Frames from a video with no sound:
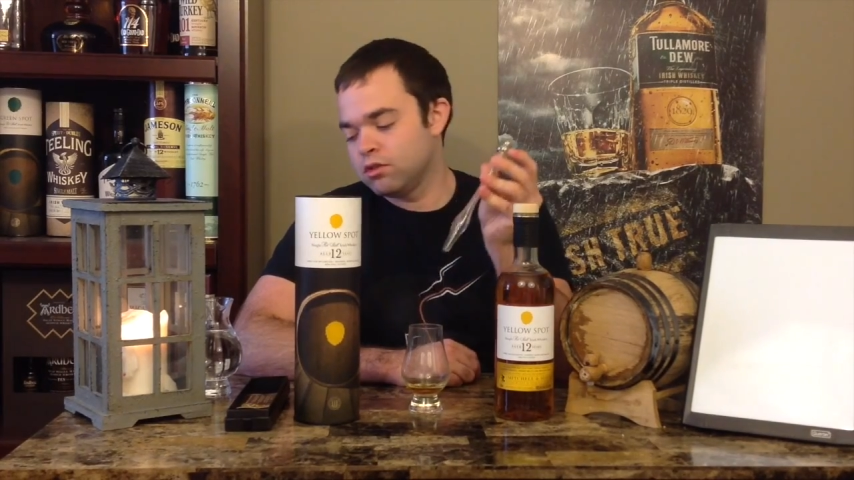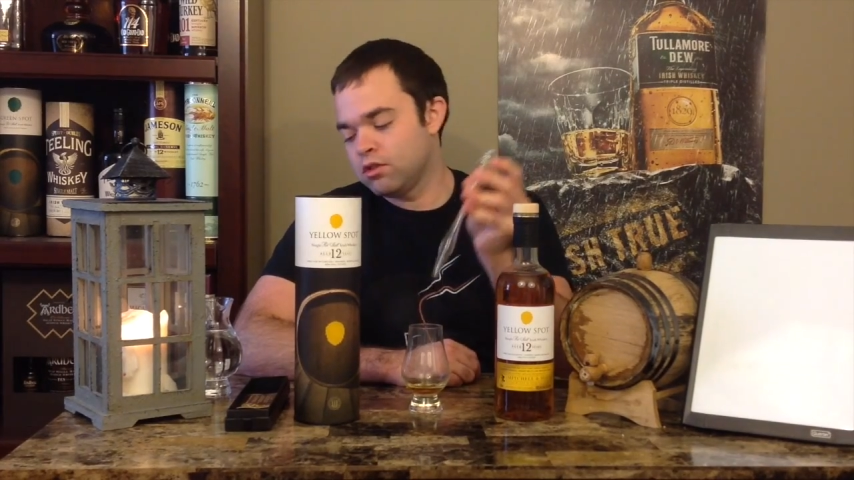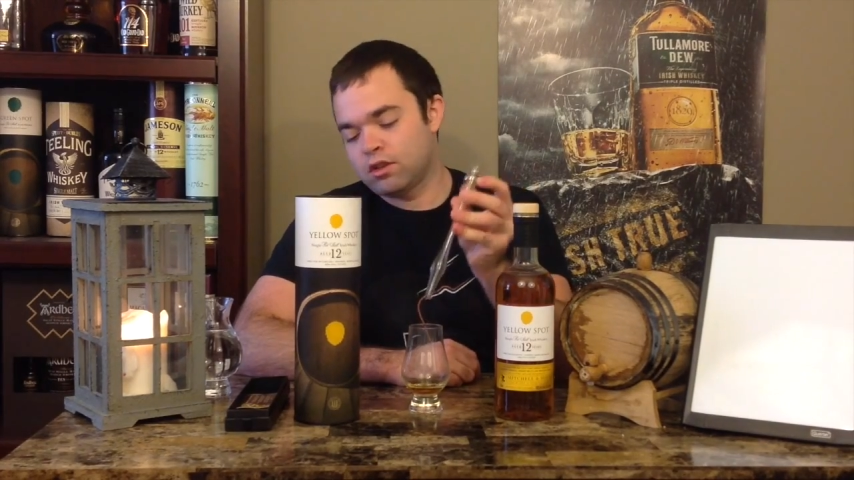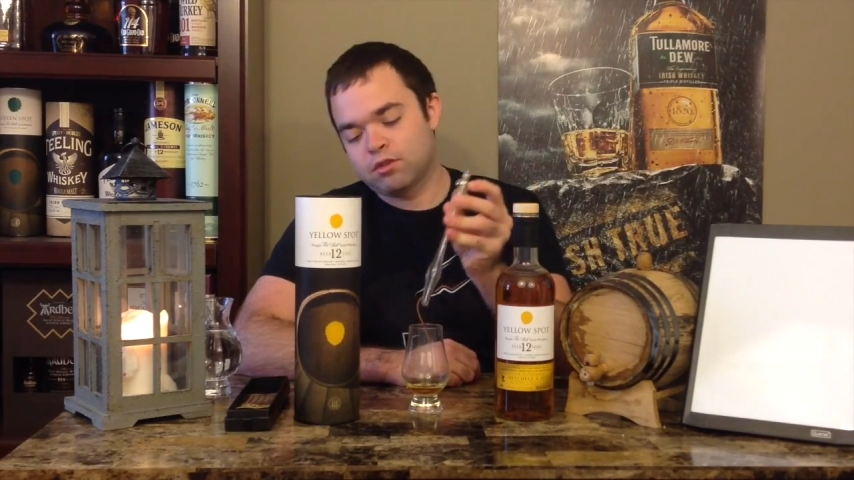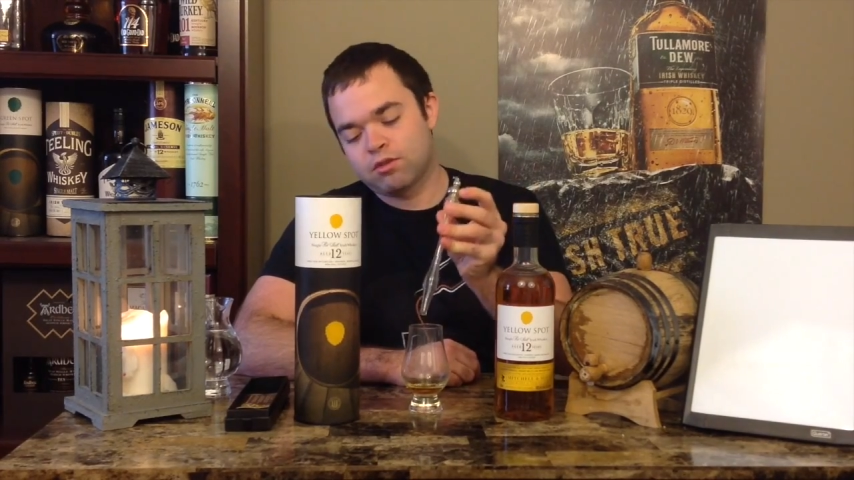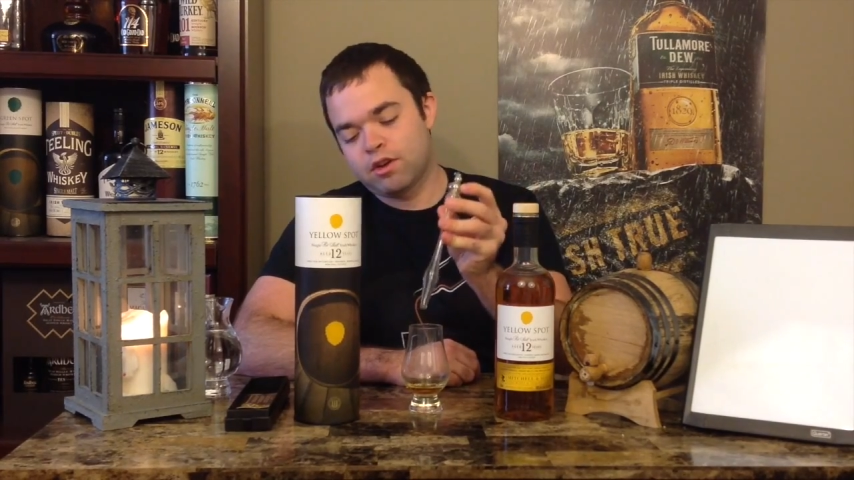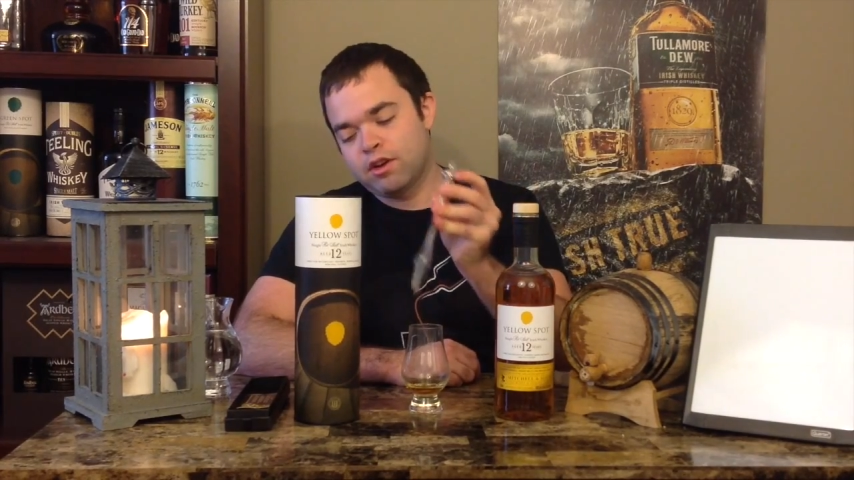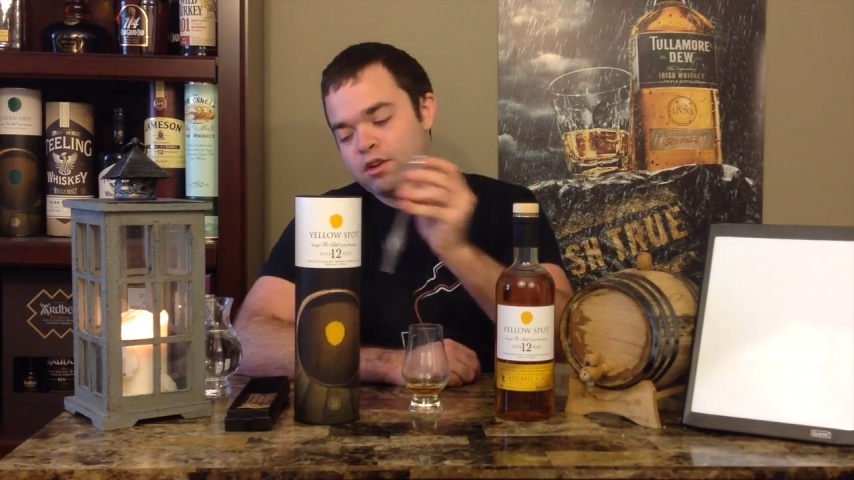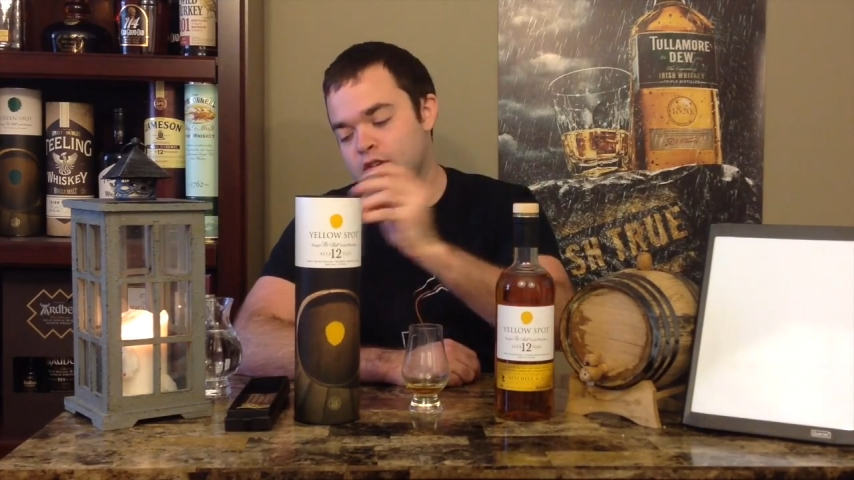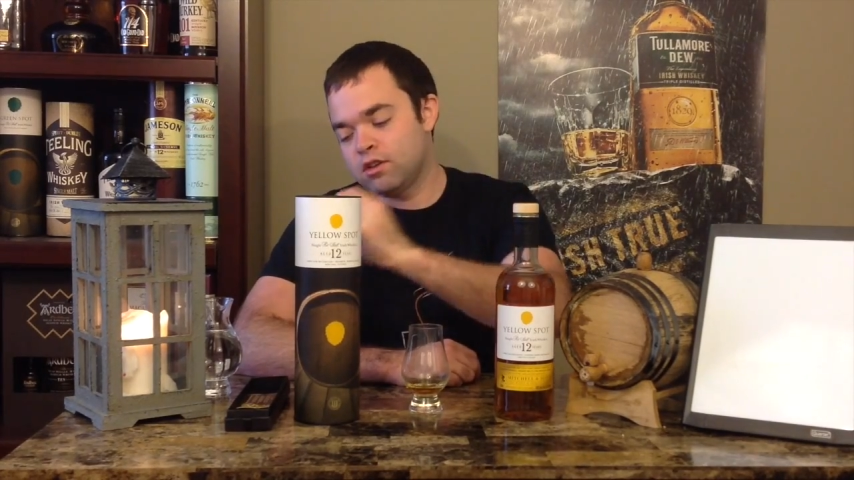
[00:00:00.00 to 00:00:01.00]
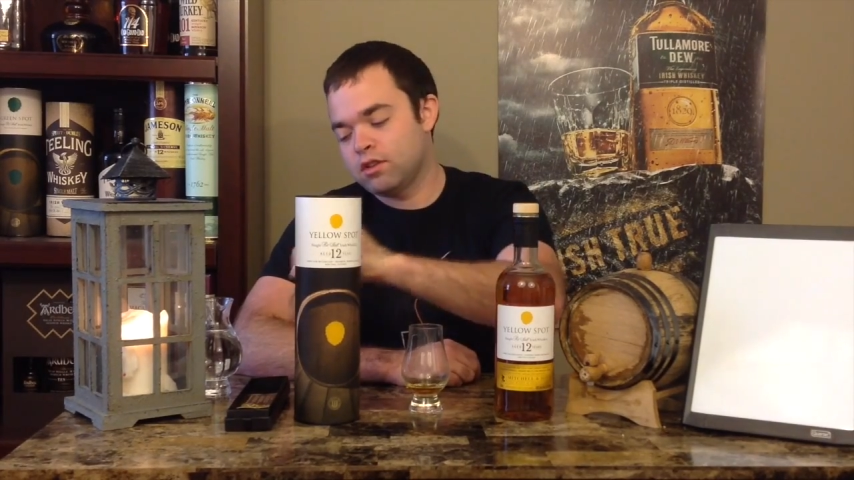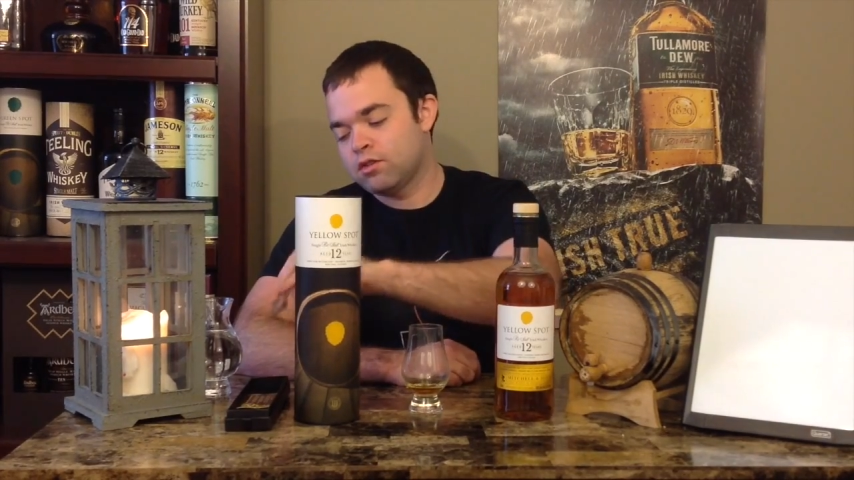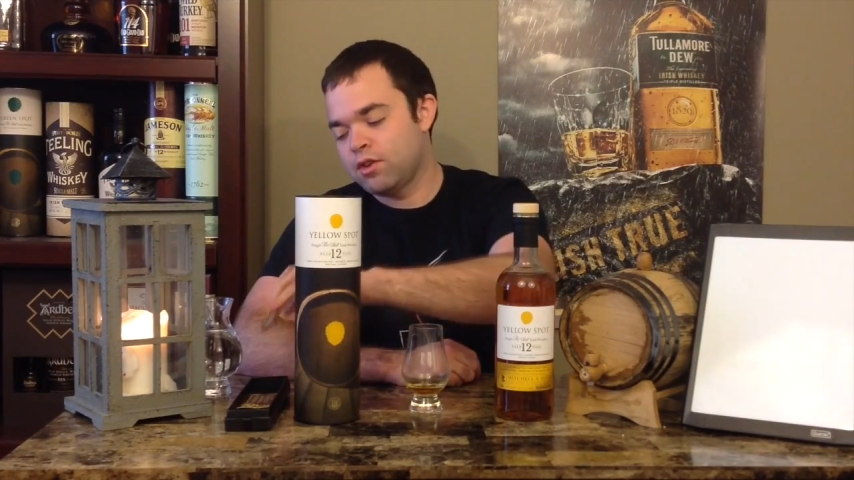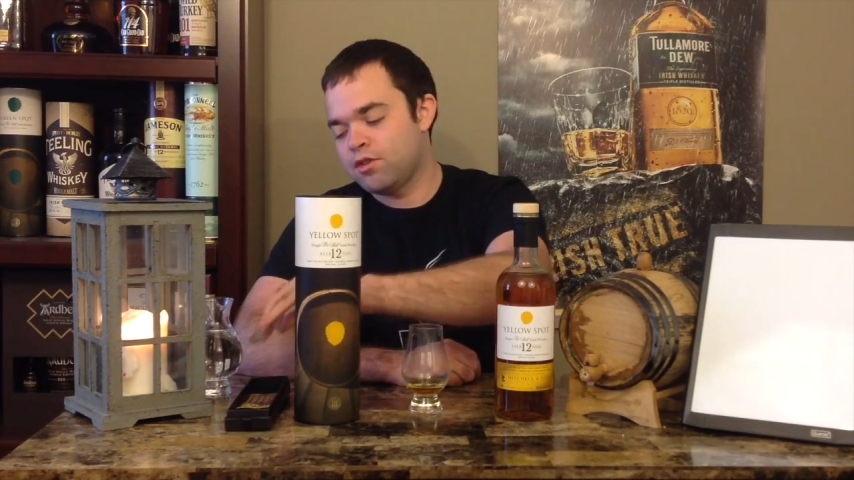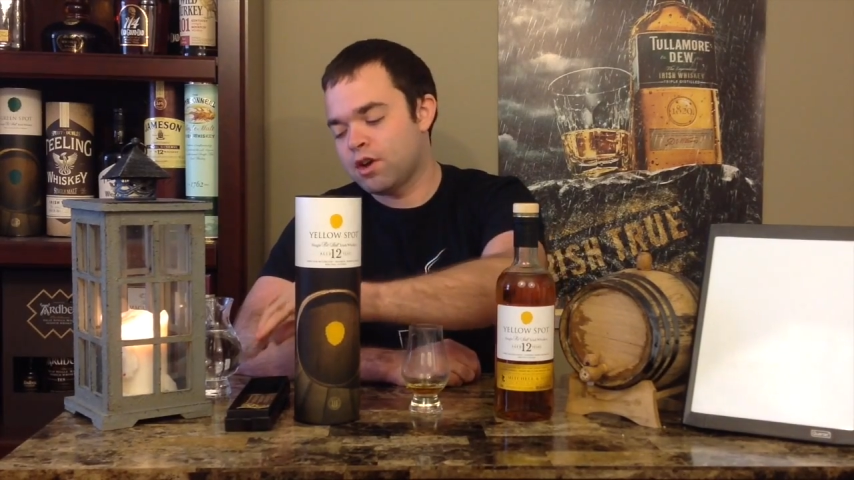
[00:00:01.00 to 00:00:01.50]
like three
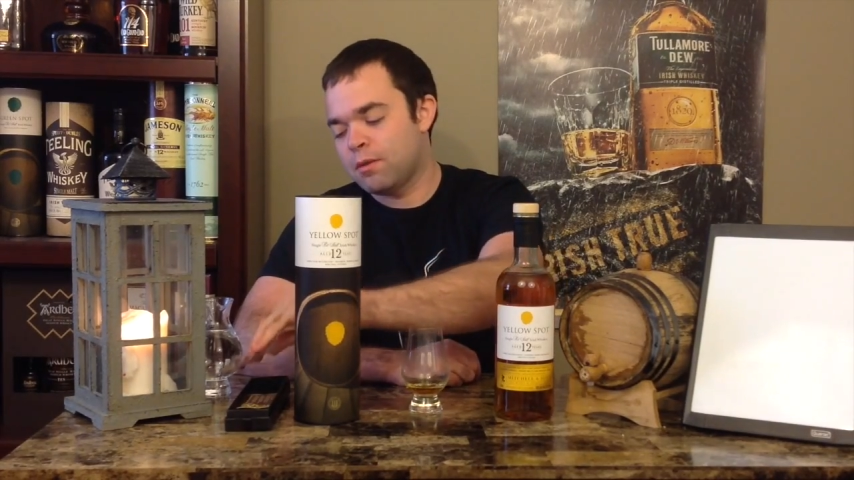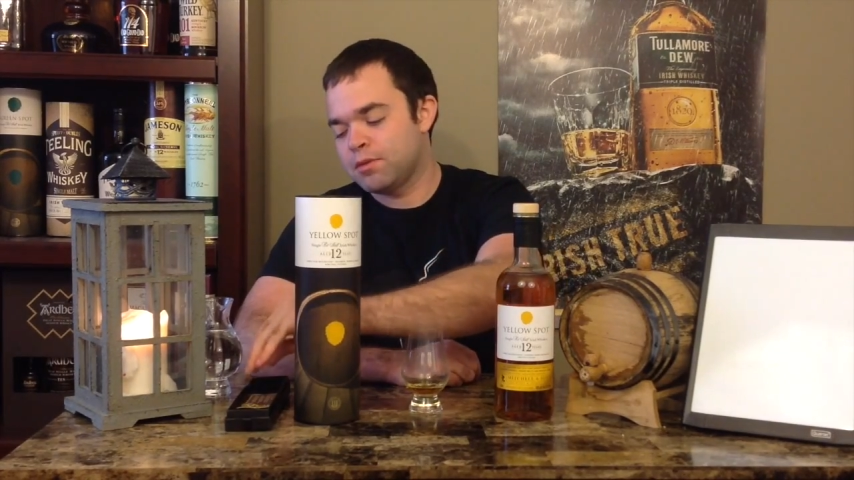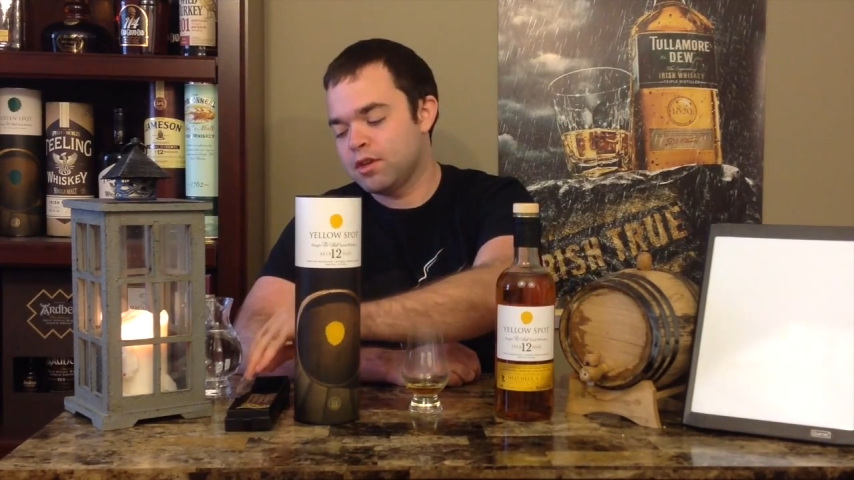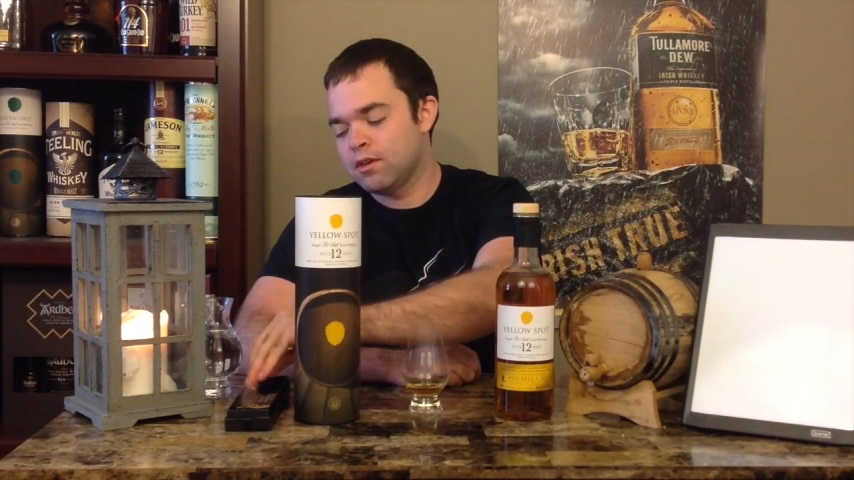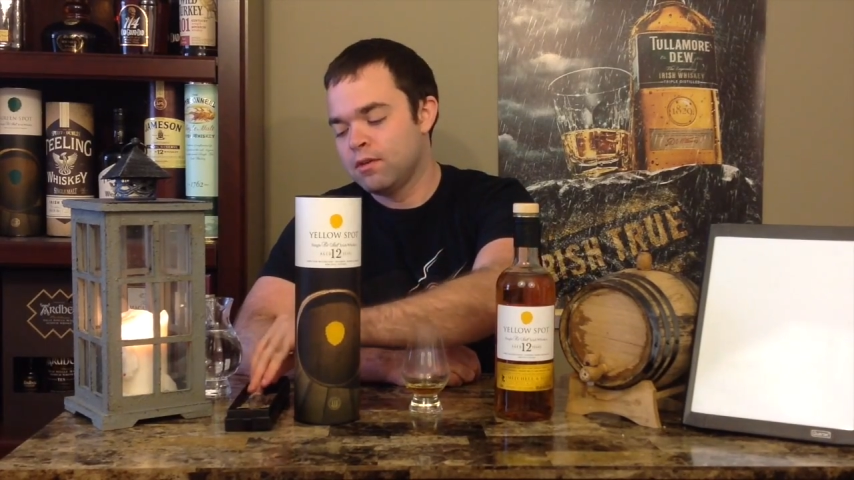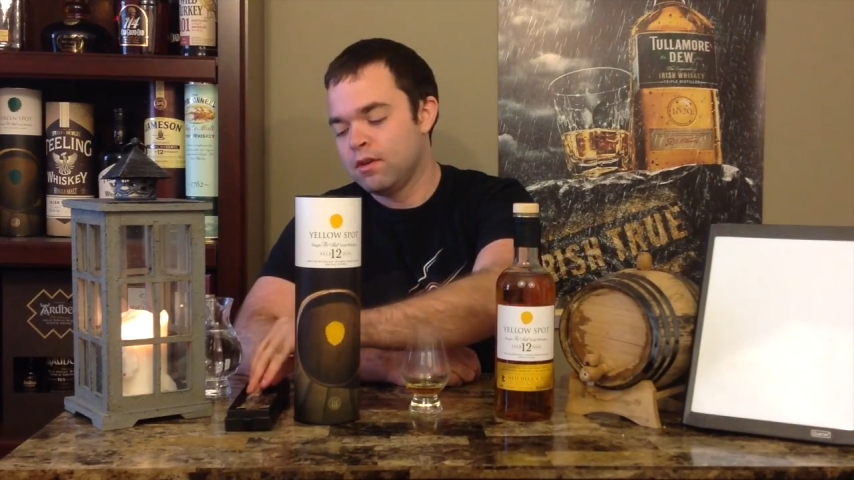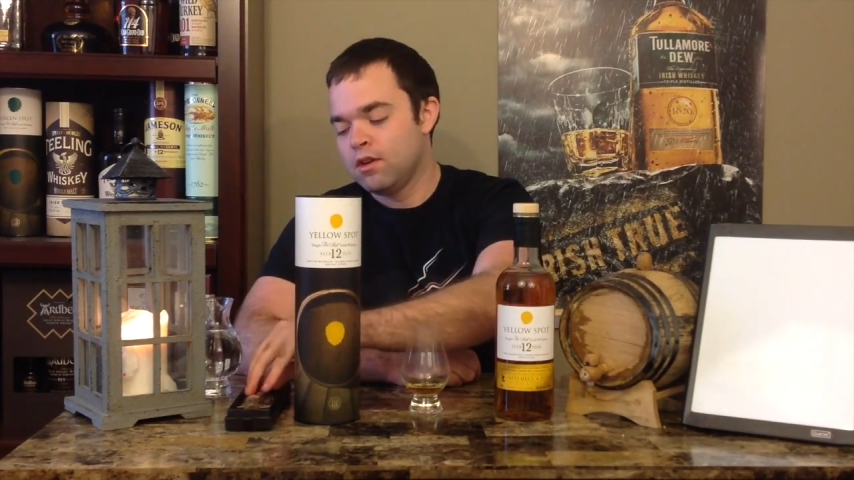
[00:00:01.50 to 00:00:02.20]
drops there.